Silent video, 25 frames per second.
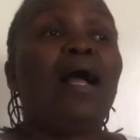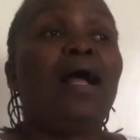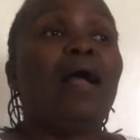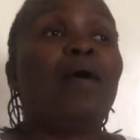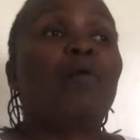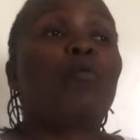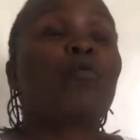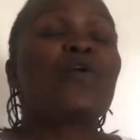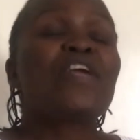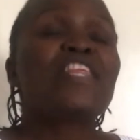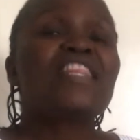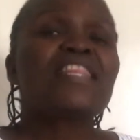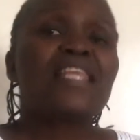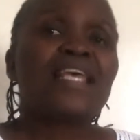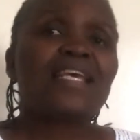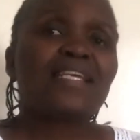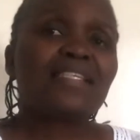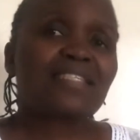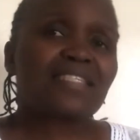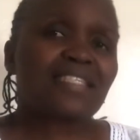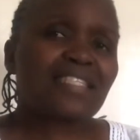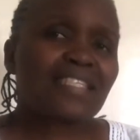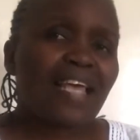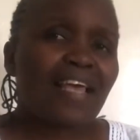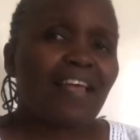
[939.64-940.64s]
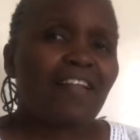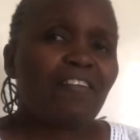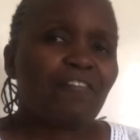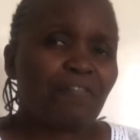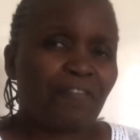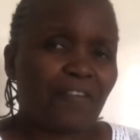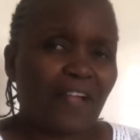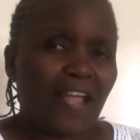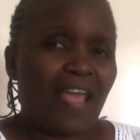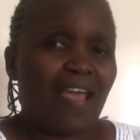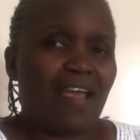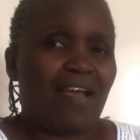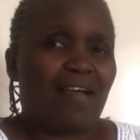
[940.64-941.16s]
With the
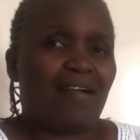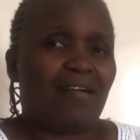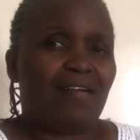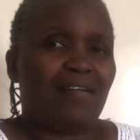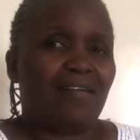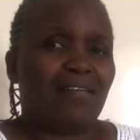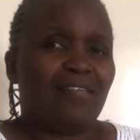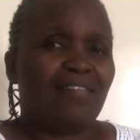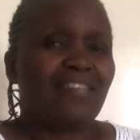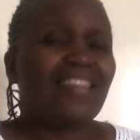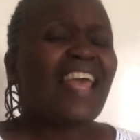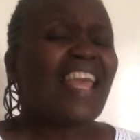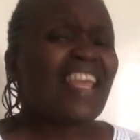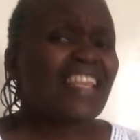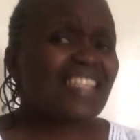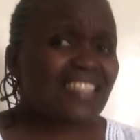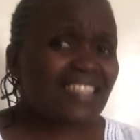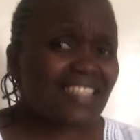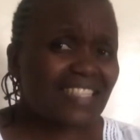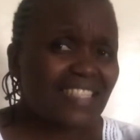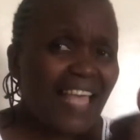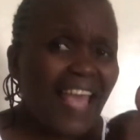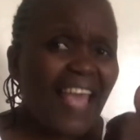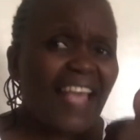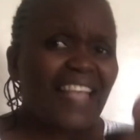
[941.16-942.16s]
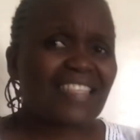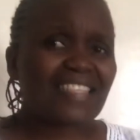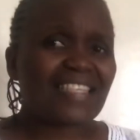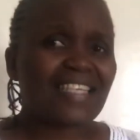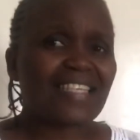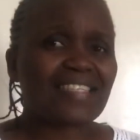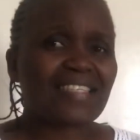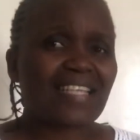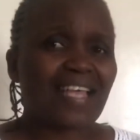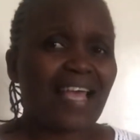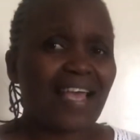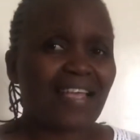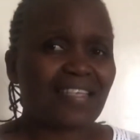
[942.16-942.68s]
self-care, there is
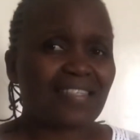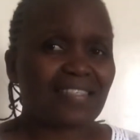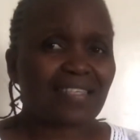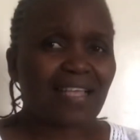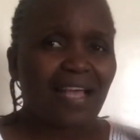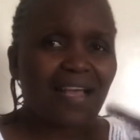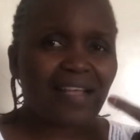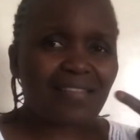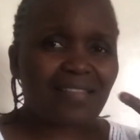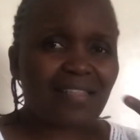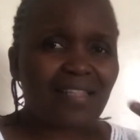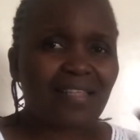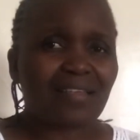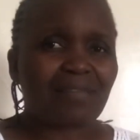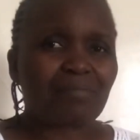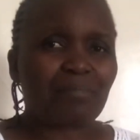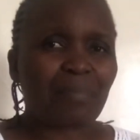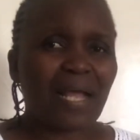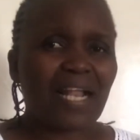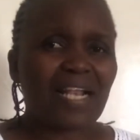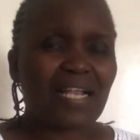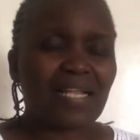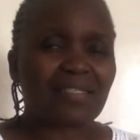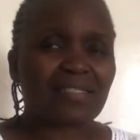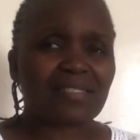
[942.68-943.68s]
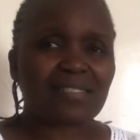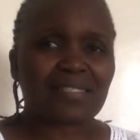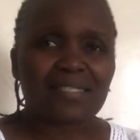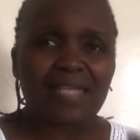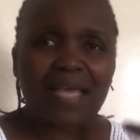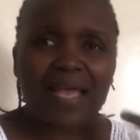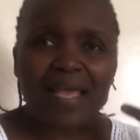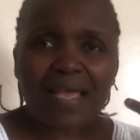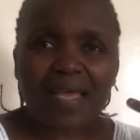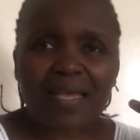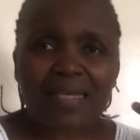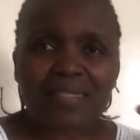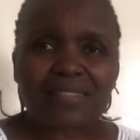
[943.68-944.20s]
exercise and the balanced
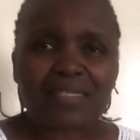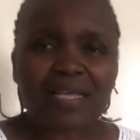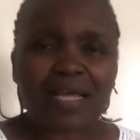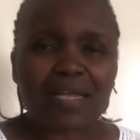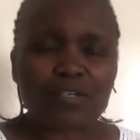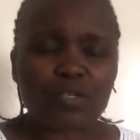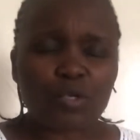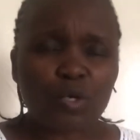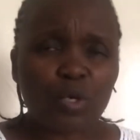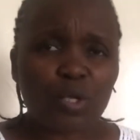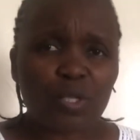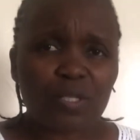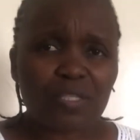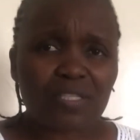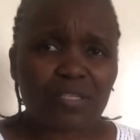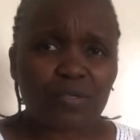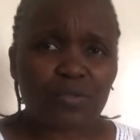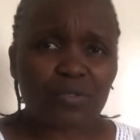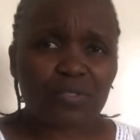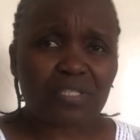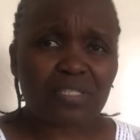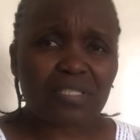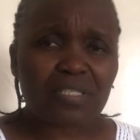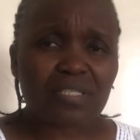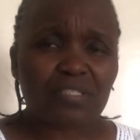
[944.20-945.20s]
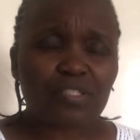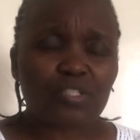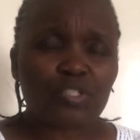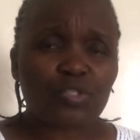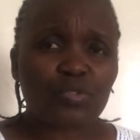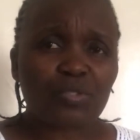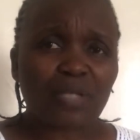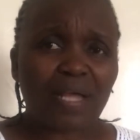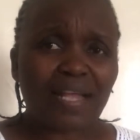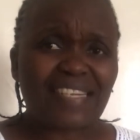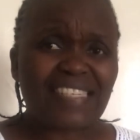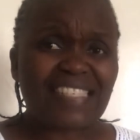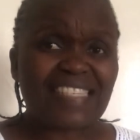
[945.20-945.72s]
diet and all those things,
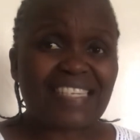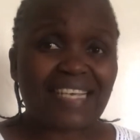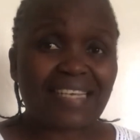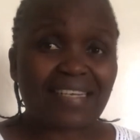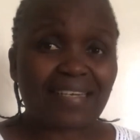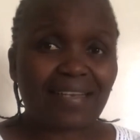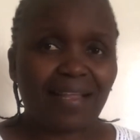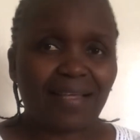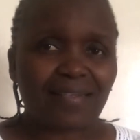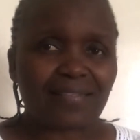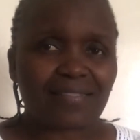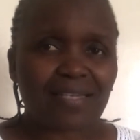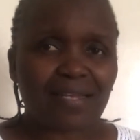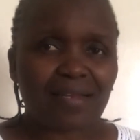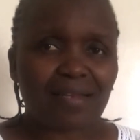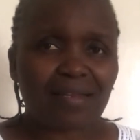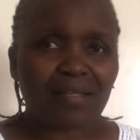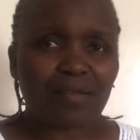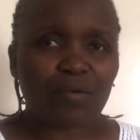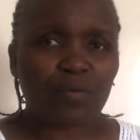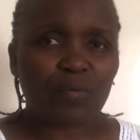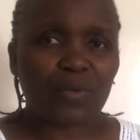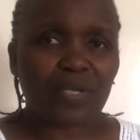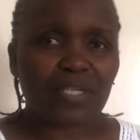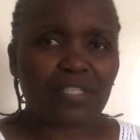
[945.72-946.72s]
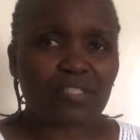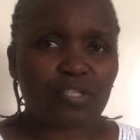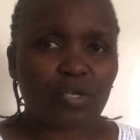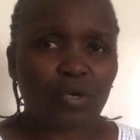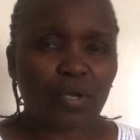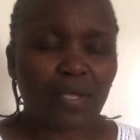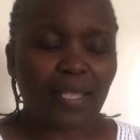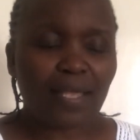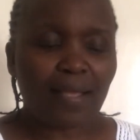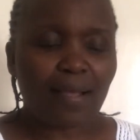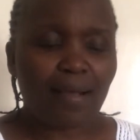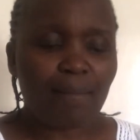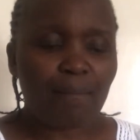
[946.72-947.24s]
and decluttering we are
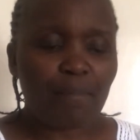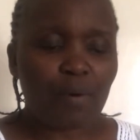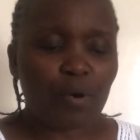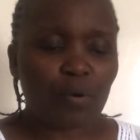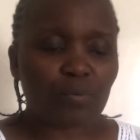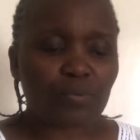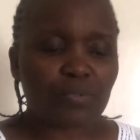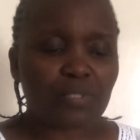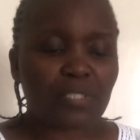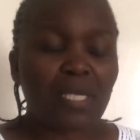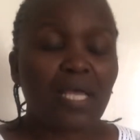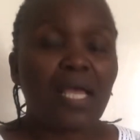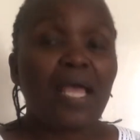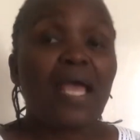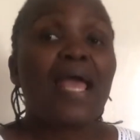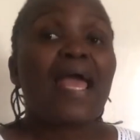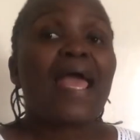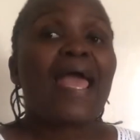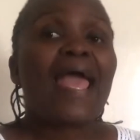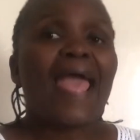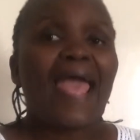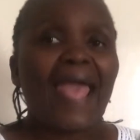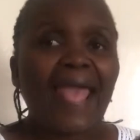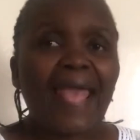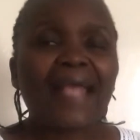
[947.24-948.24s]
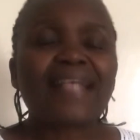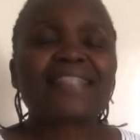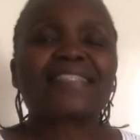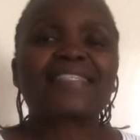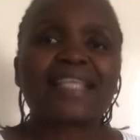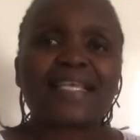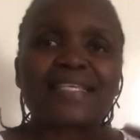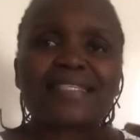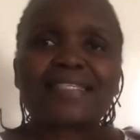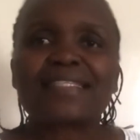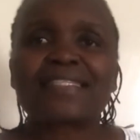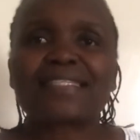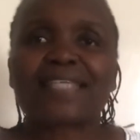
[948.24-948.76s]
talking about.
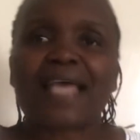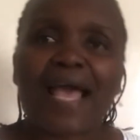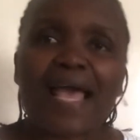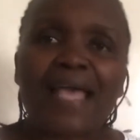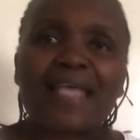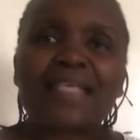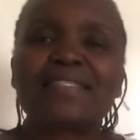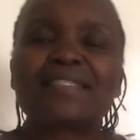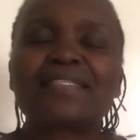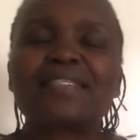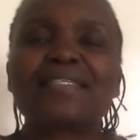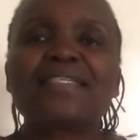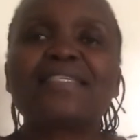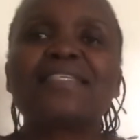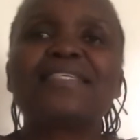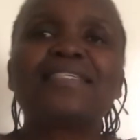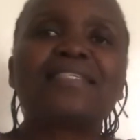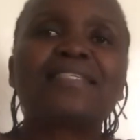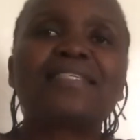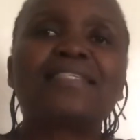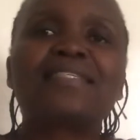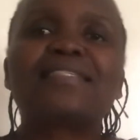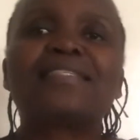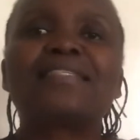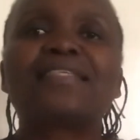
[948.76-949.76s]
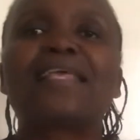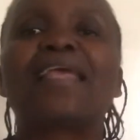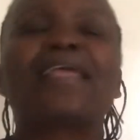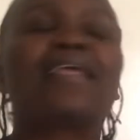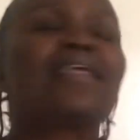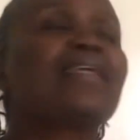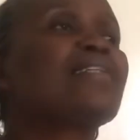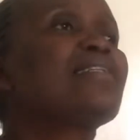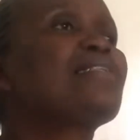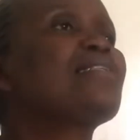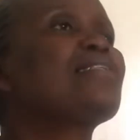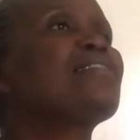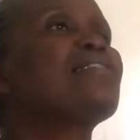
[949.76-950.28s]
Exercise is
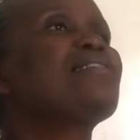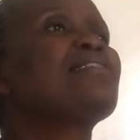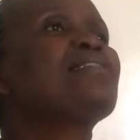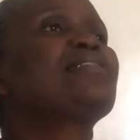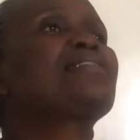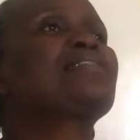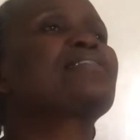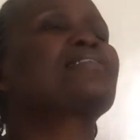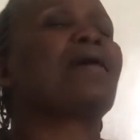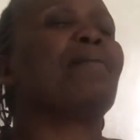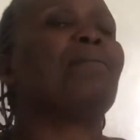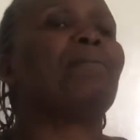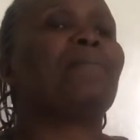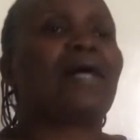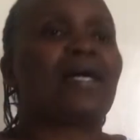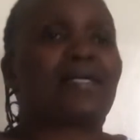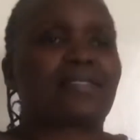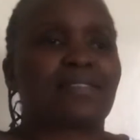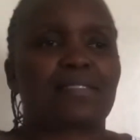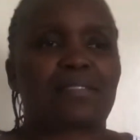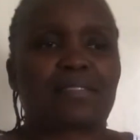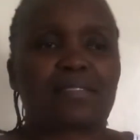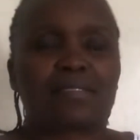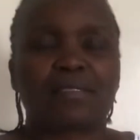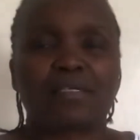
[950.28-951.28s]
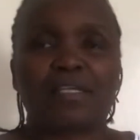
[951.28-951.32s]
said it's a must.